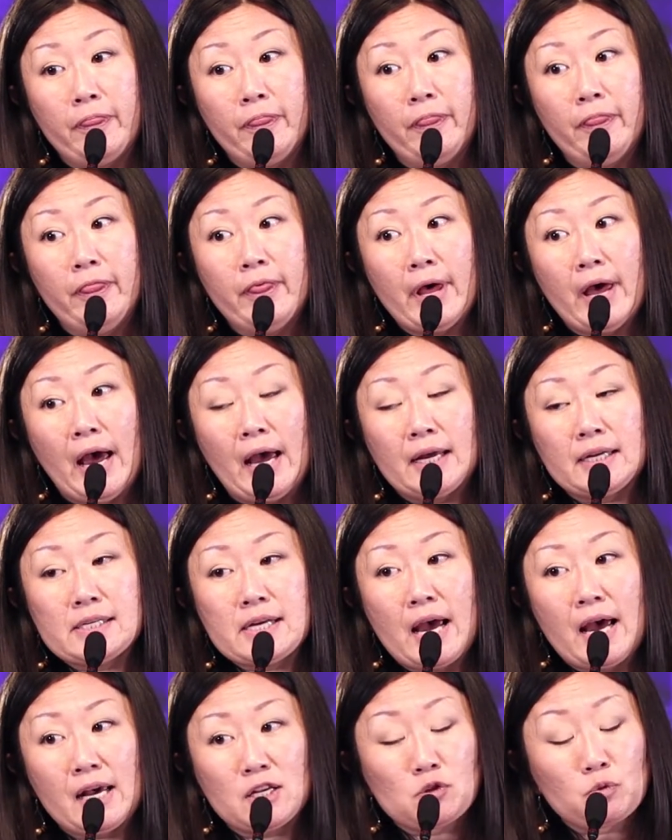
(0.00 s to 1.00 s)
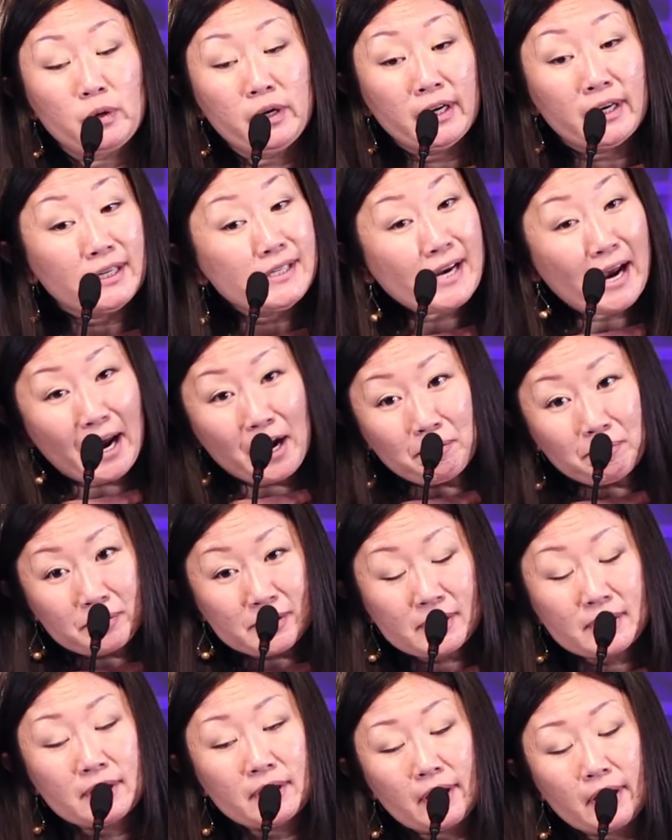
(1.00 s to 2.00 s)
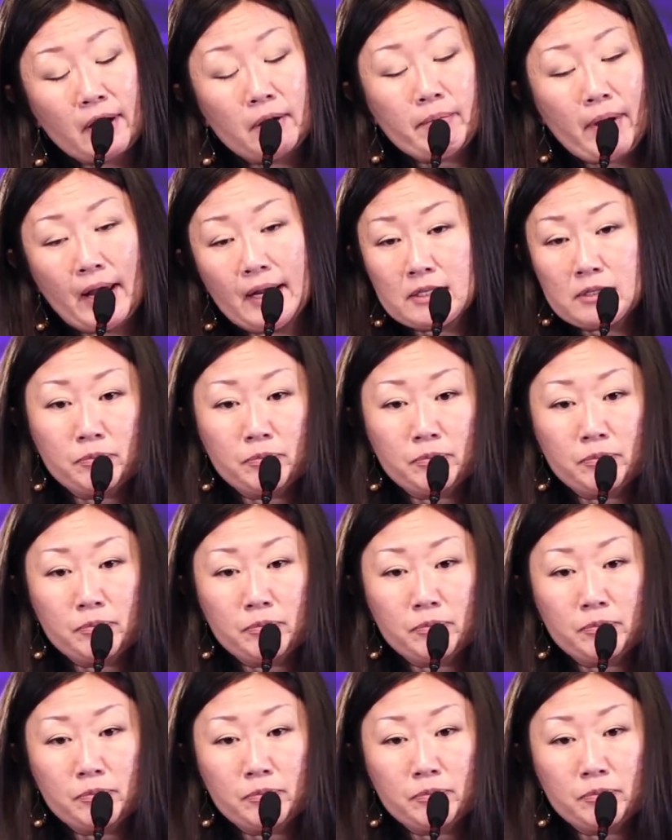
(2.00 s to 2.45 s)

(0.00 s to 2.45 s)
that as we adapt, as